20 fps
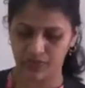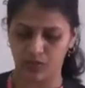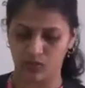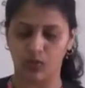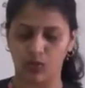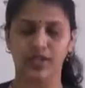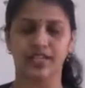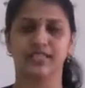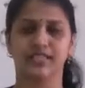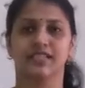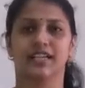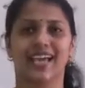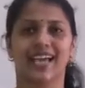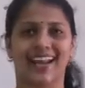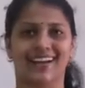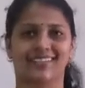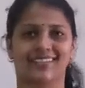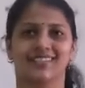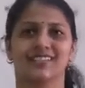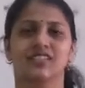what is the
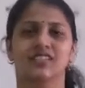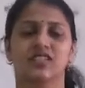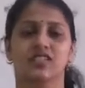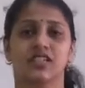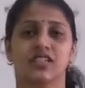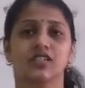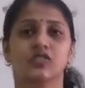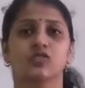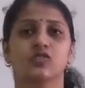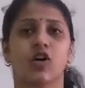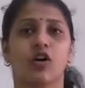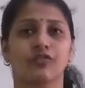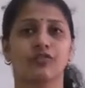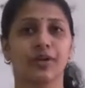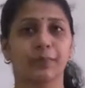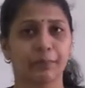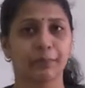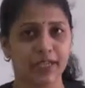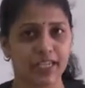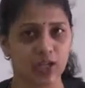characteristics of
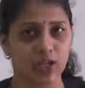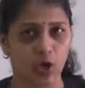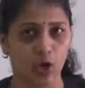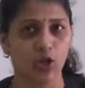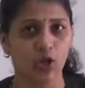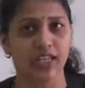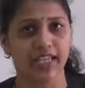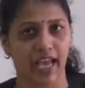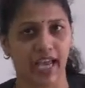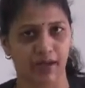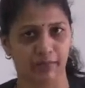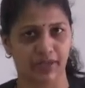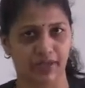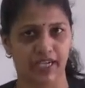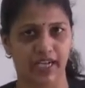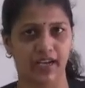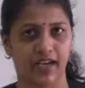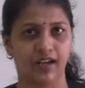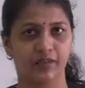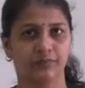the pinhole
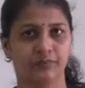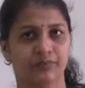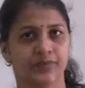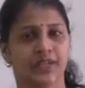camera?